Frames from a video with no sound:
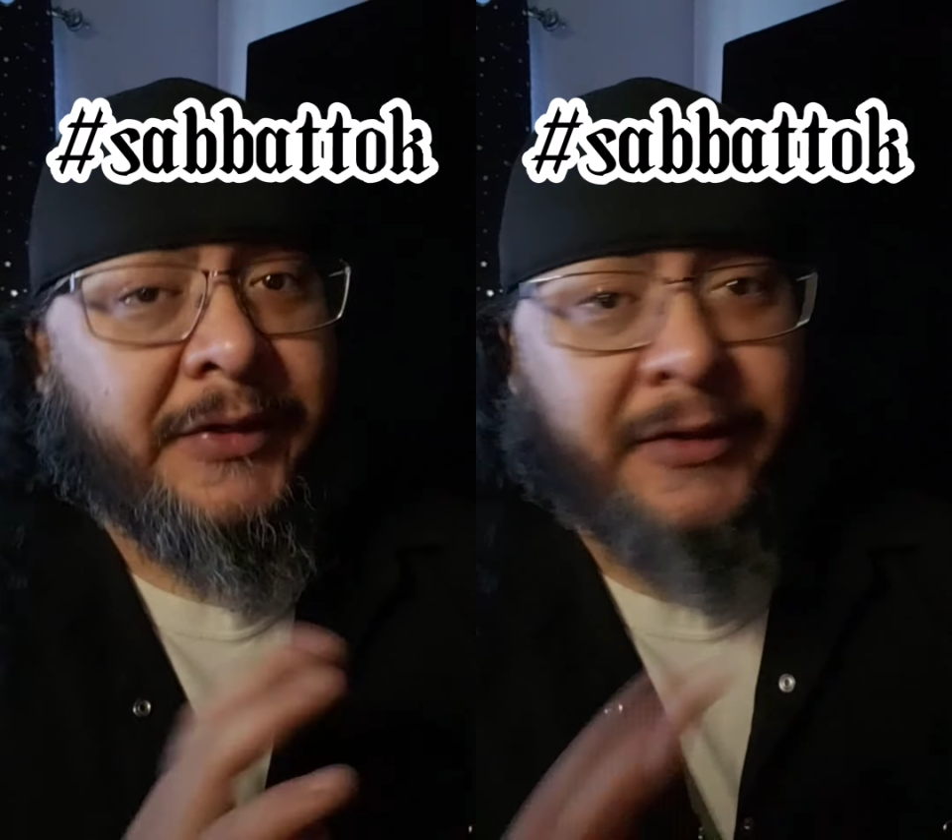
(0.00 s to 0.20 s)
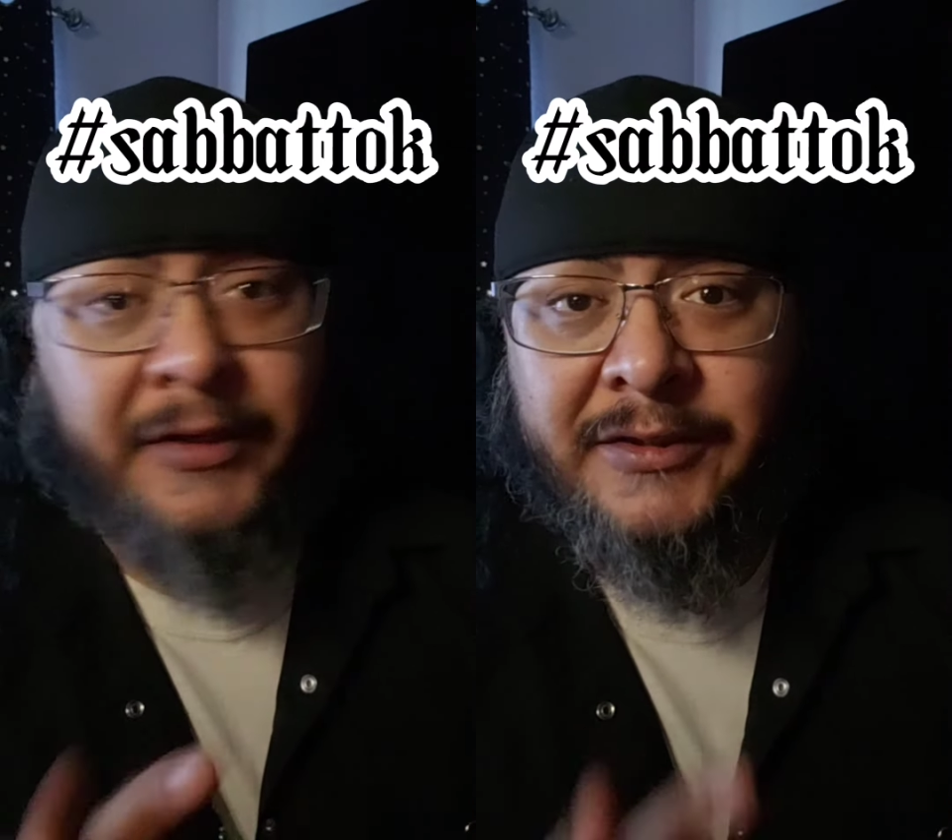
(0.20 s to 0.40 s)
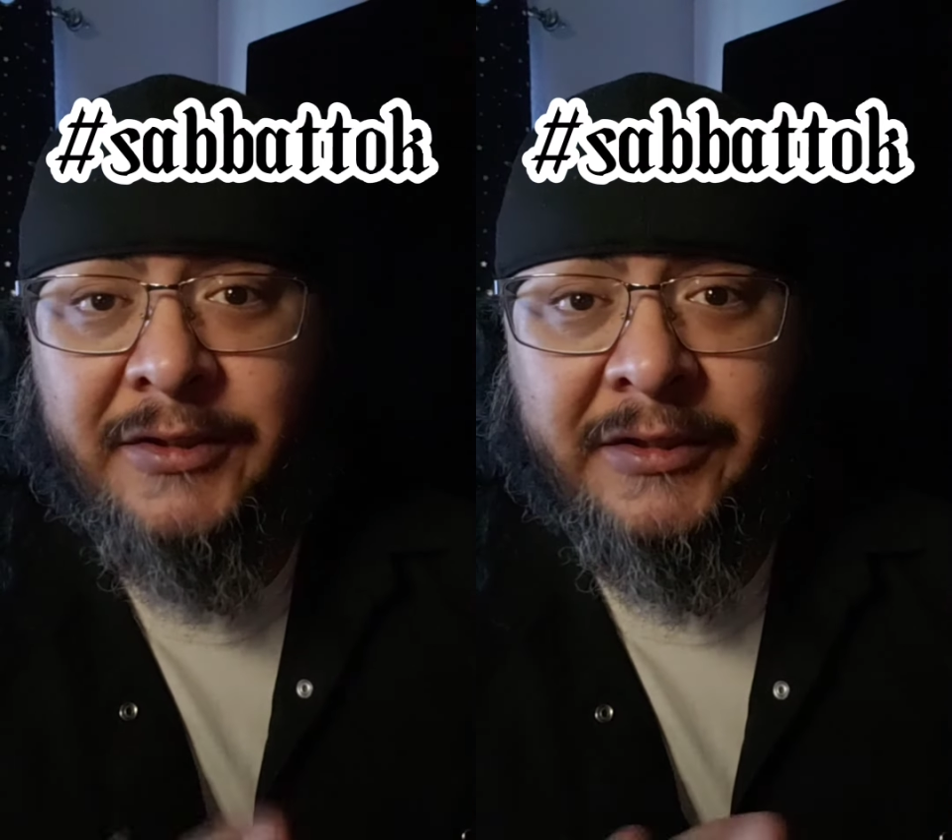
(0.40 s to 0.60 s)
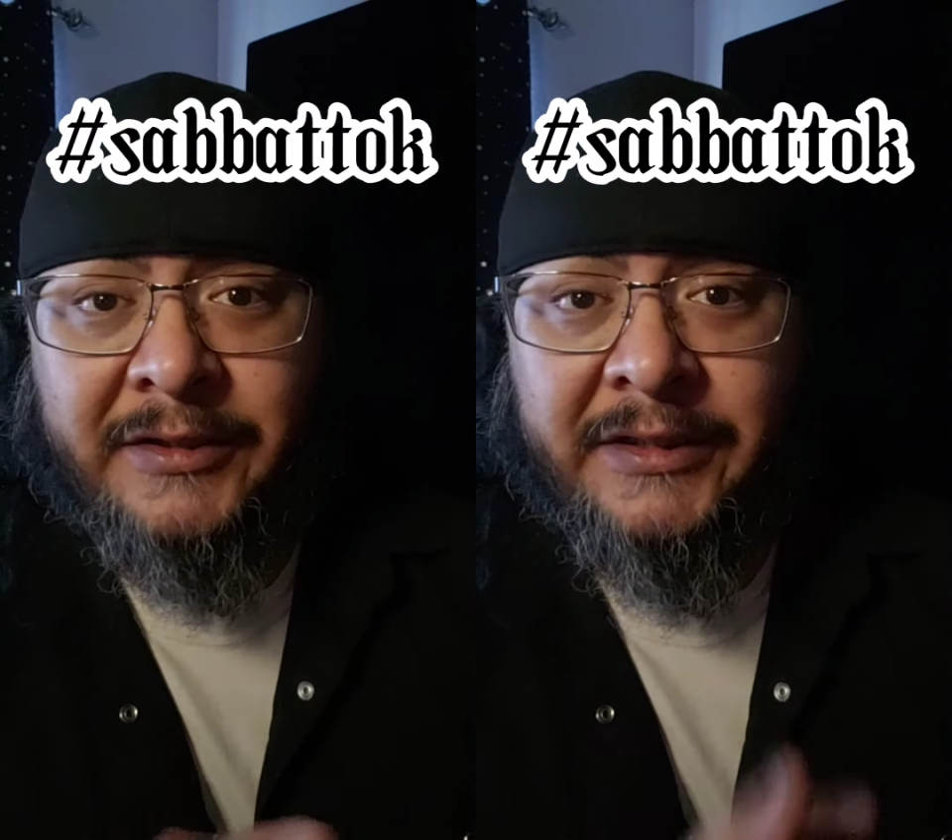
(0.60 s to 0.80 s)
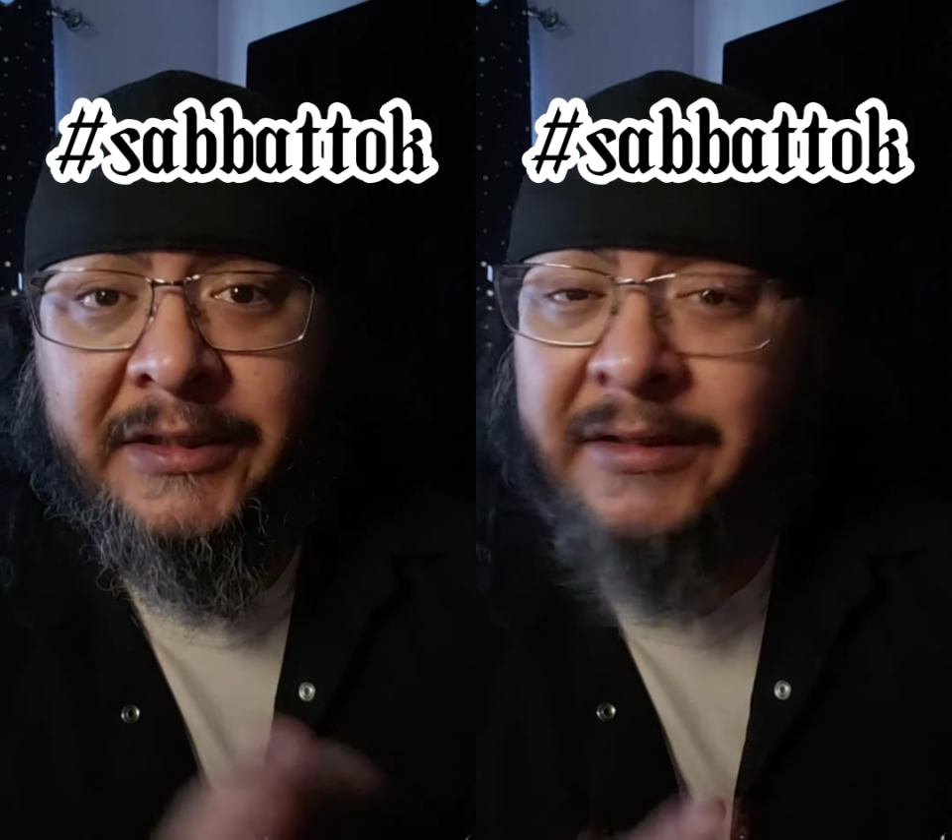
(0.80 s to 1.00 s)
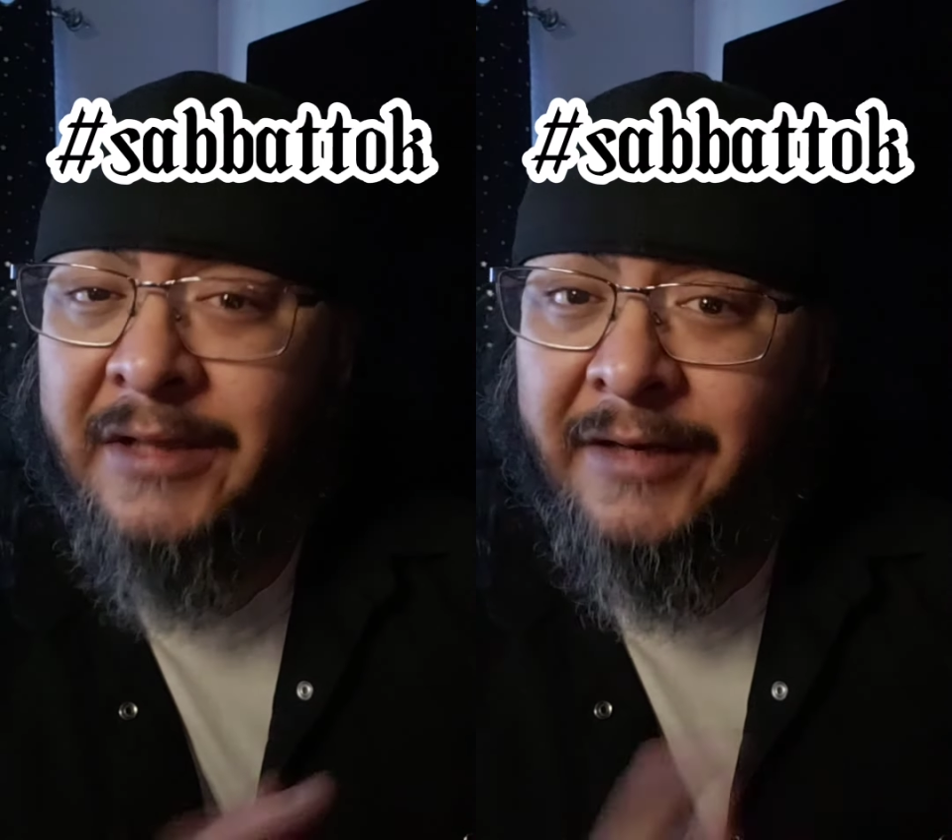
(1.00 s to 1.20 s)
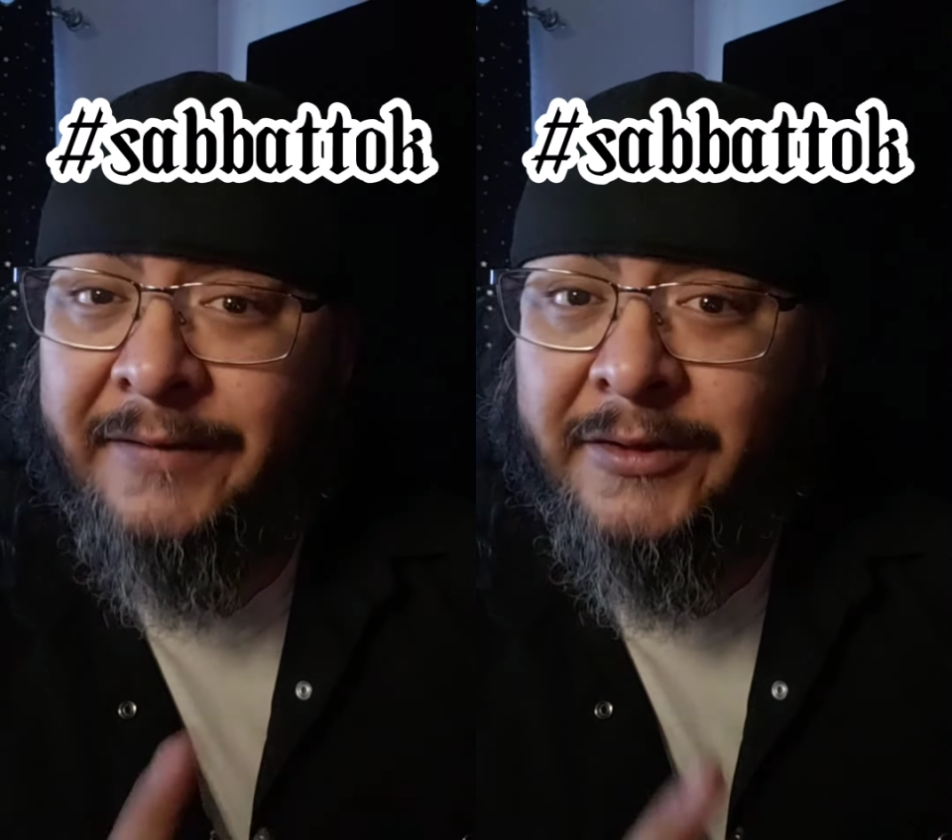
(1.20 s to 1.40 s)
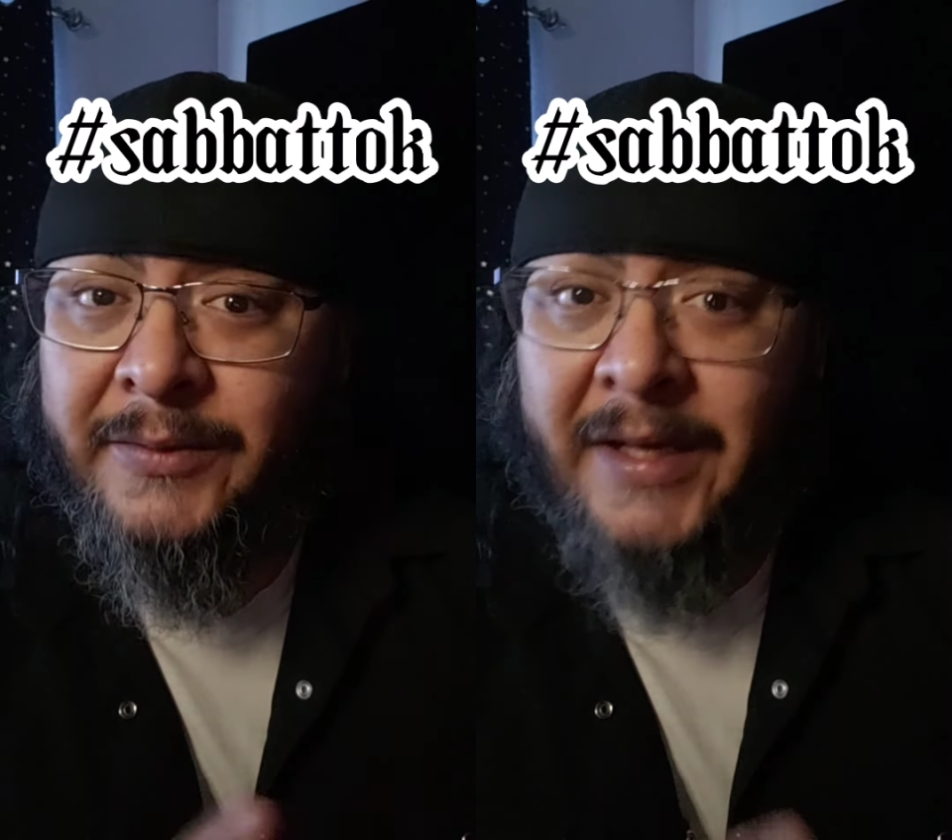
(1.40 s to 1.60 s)
You're going to start seeing a lot
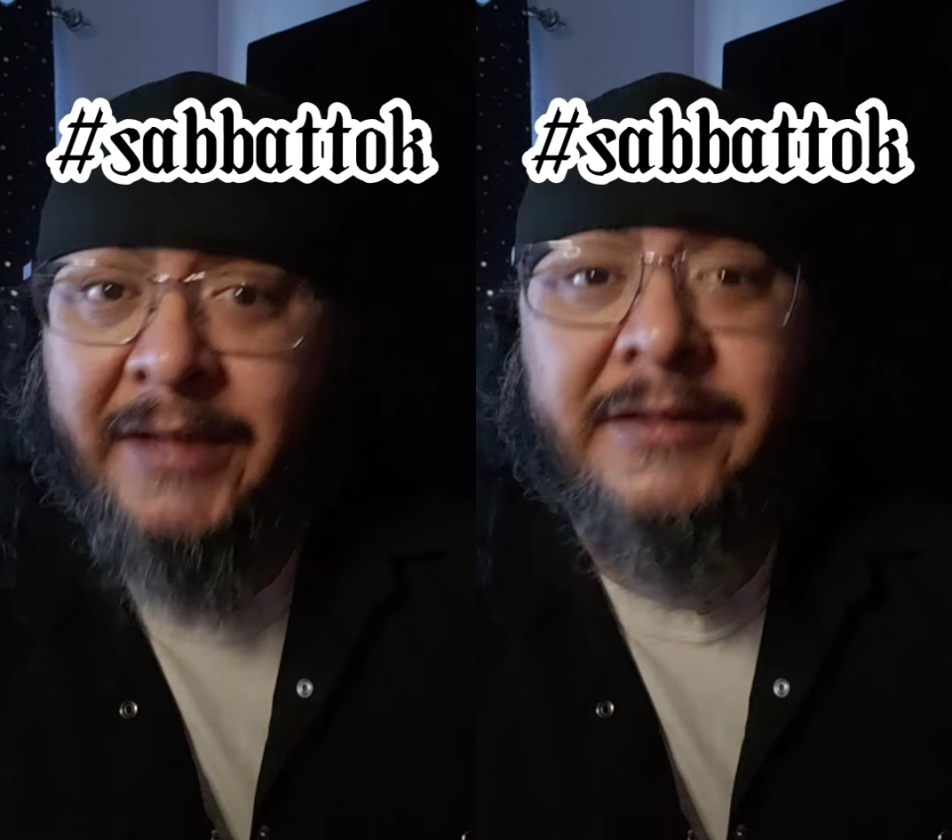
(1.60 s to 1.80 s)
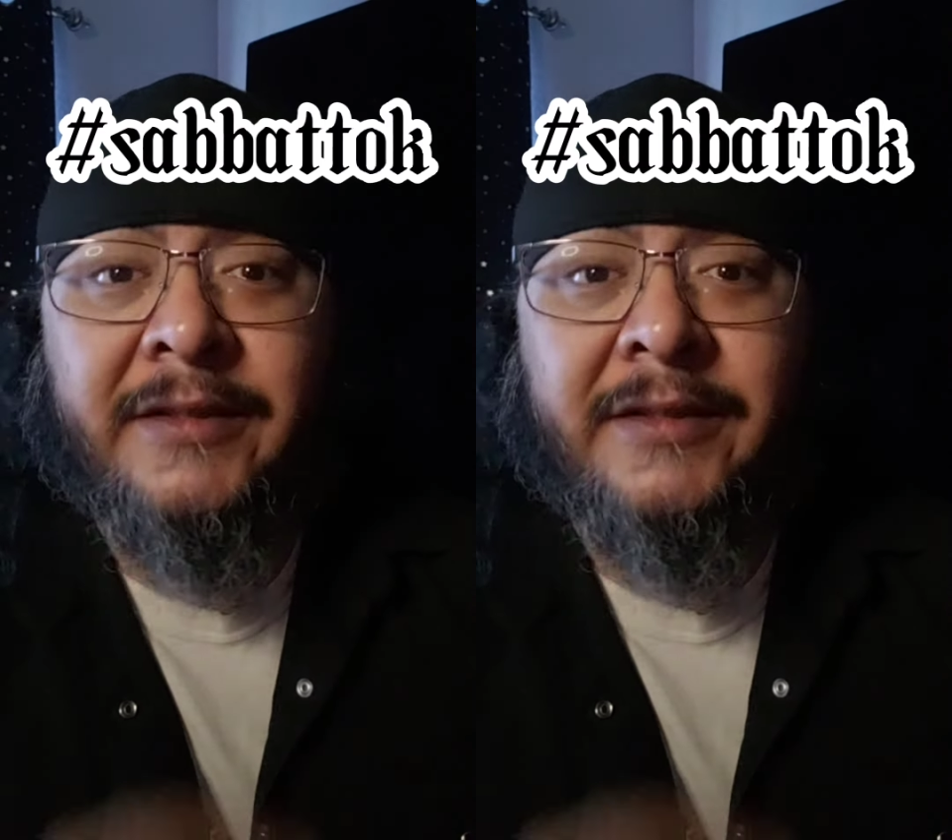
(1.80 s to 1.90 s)
of duets,